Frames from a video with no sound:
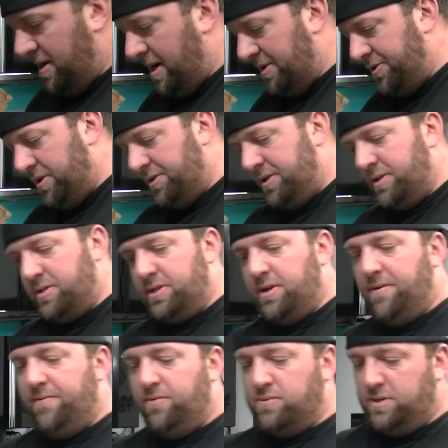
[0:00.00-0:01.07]
I thought this
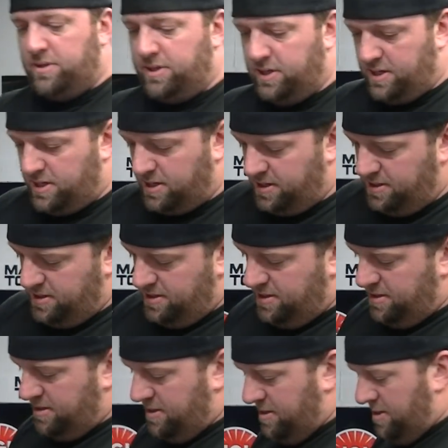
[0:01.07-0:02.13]
stuff was
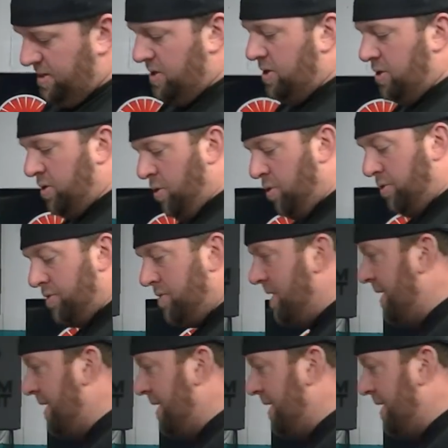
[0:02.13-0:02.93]
1/4